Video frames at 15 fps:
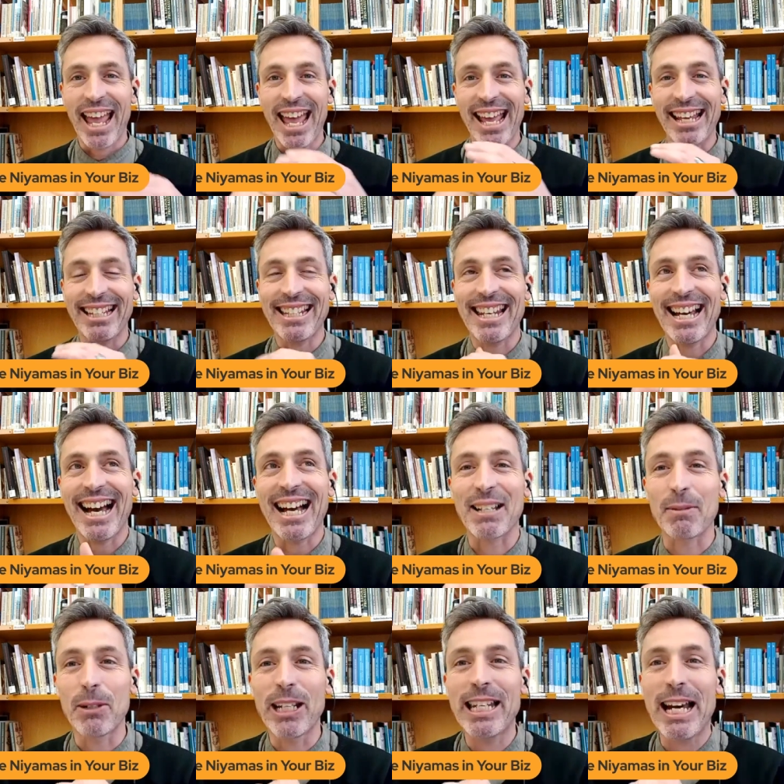And
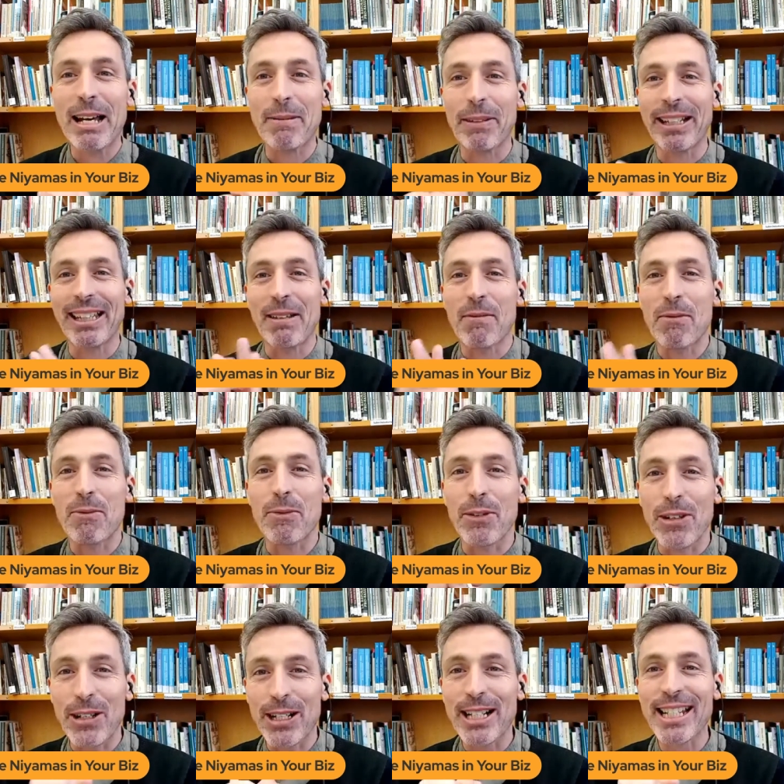as we dive in, the
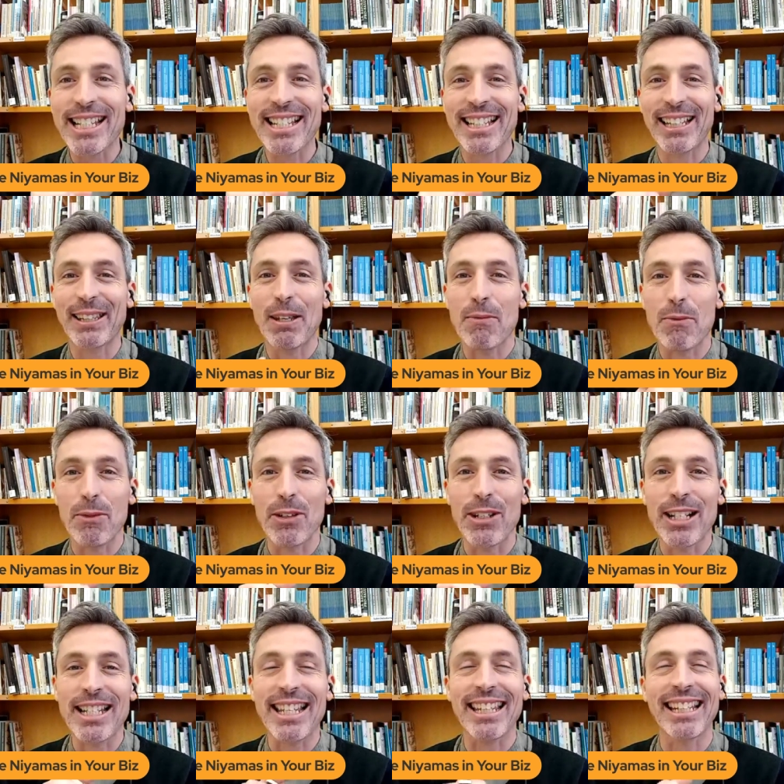first the
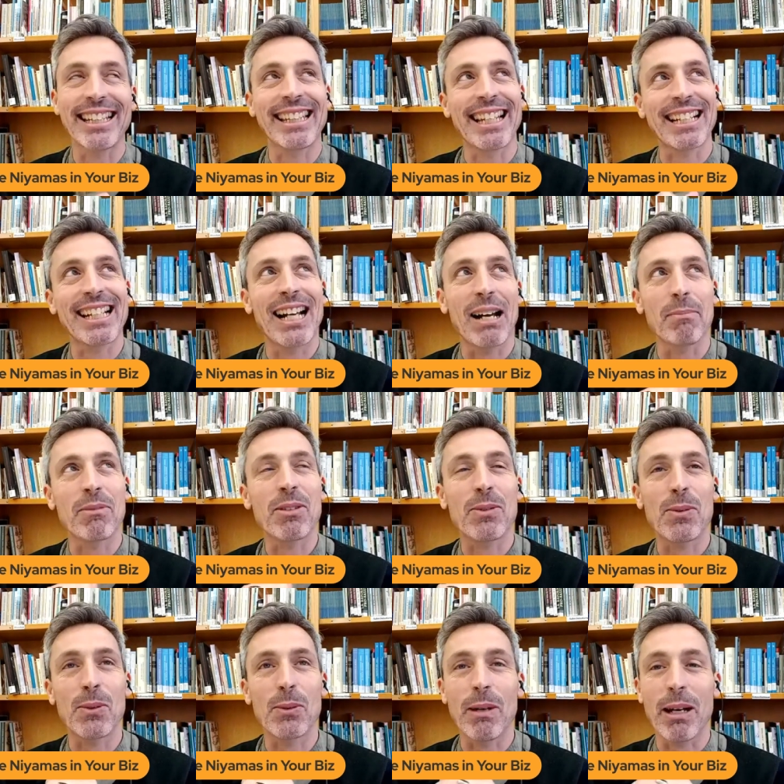first thing that comes
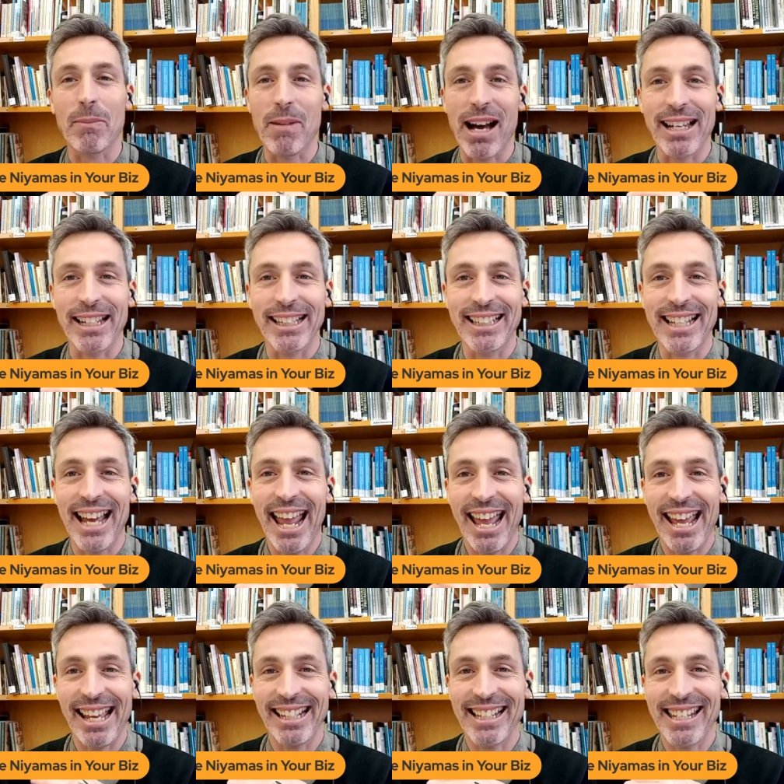to my mind,
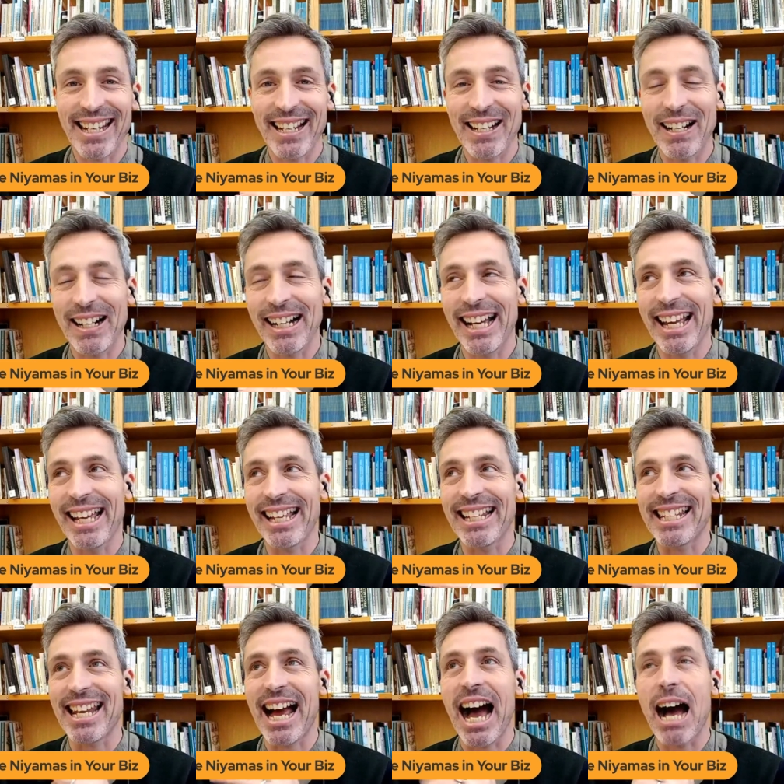and uh,
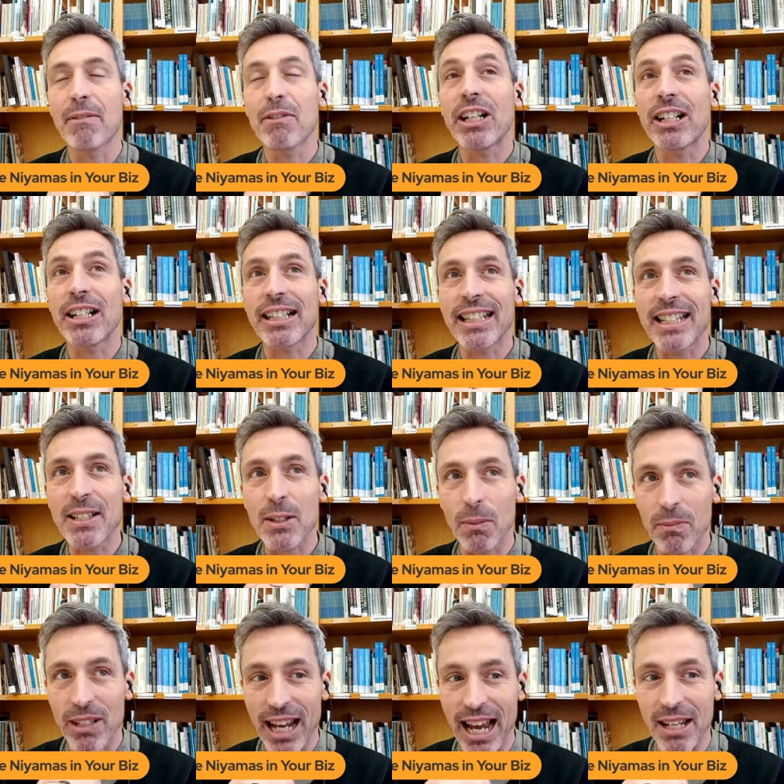and I've heard this
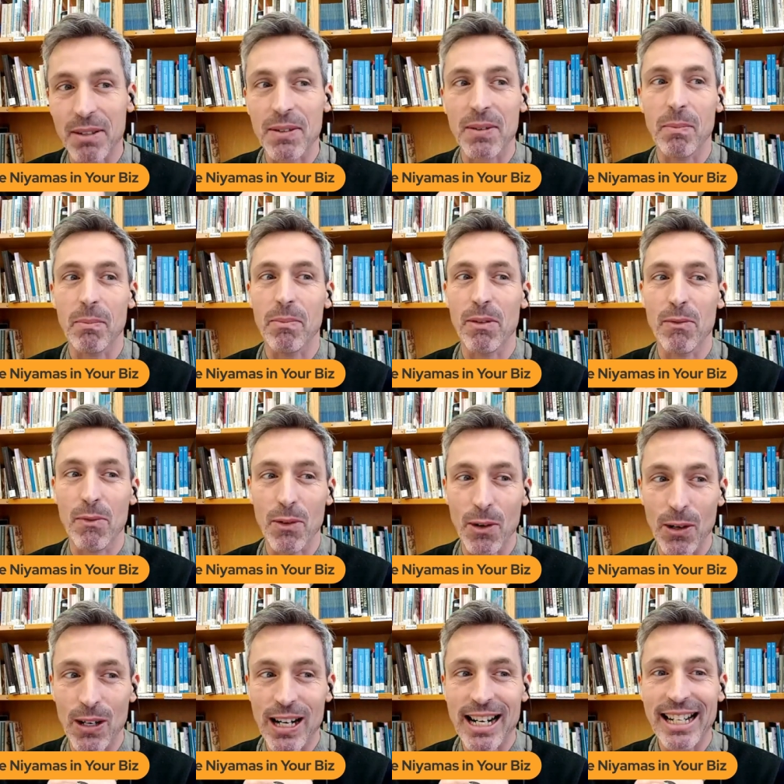sometimes
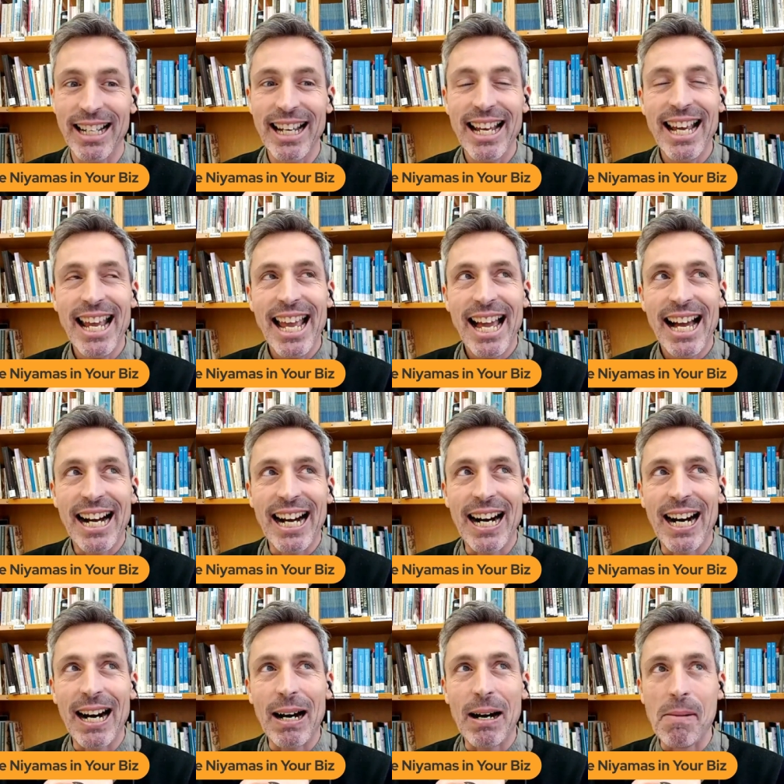before,
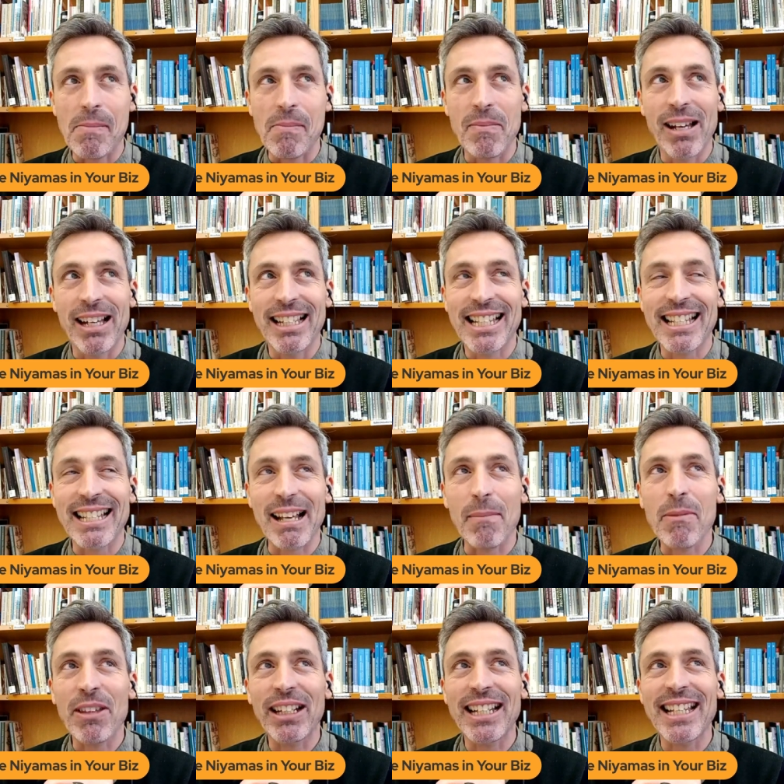um,
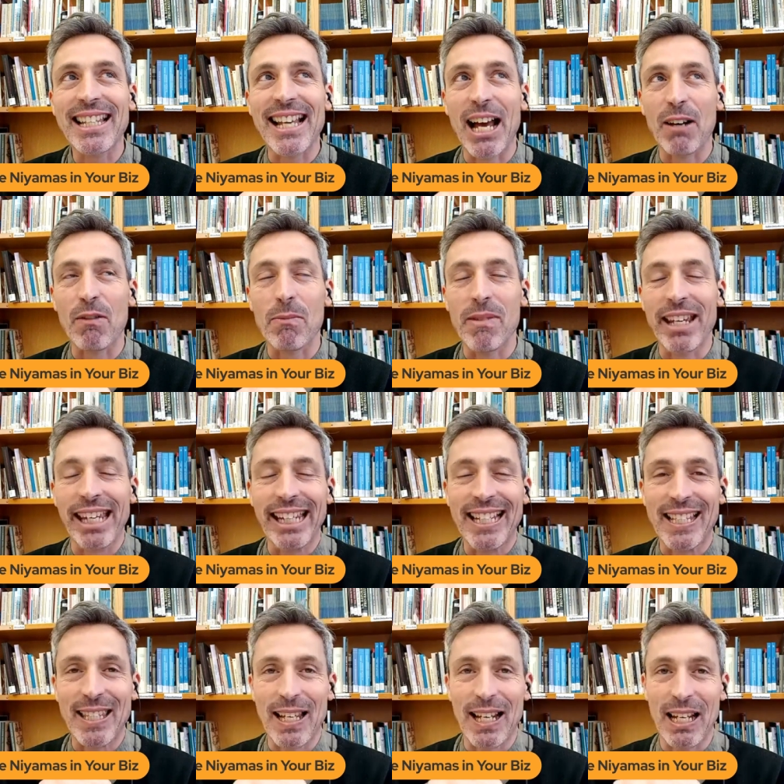something inside of me
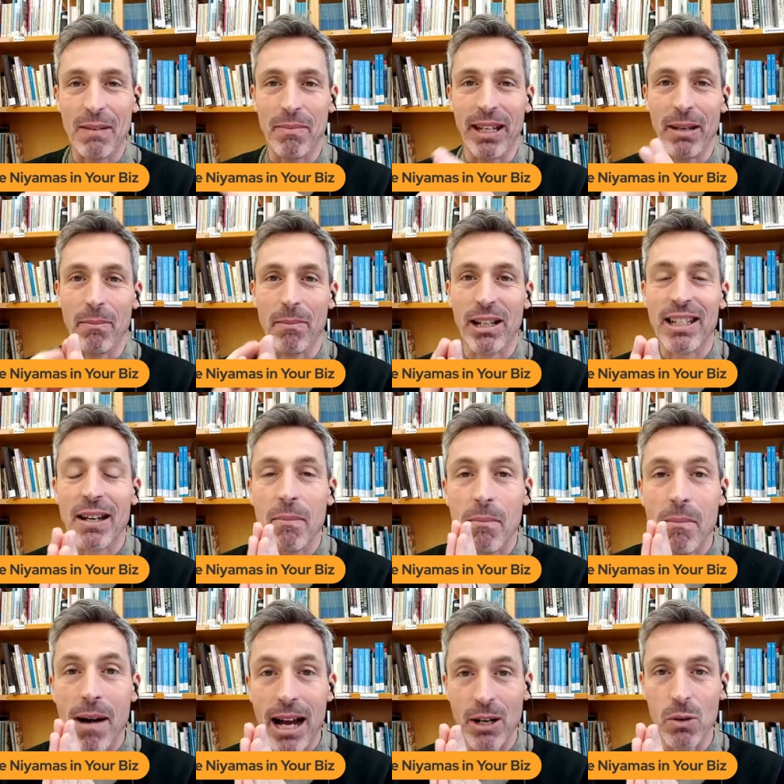is telling me, but
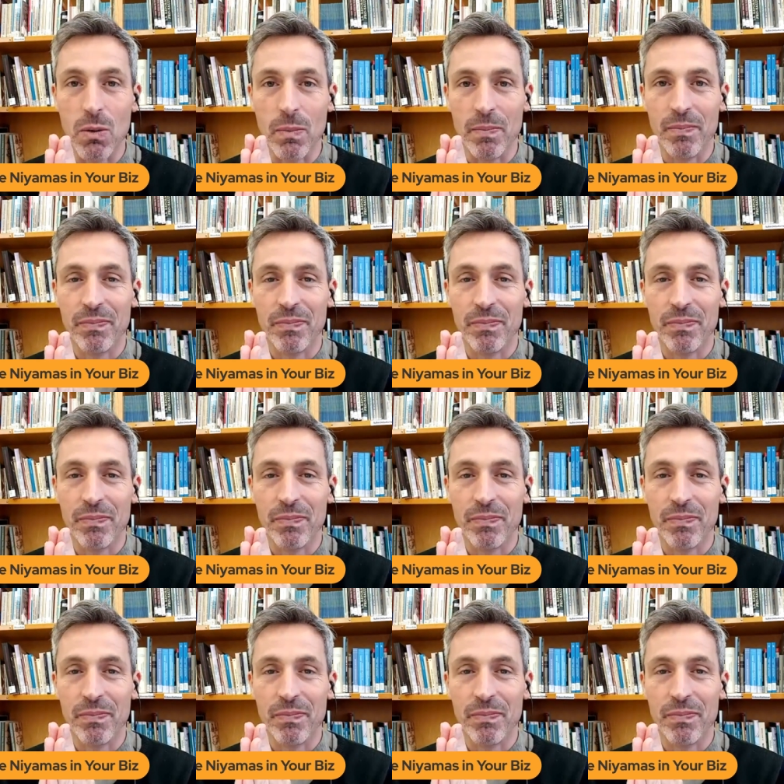Manu,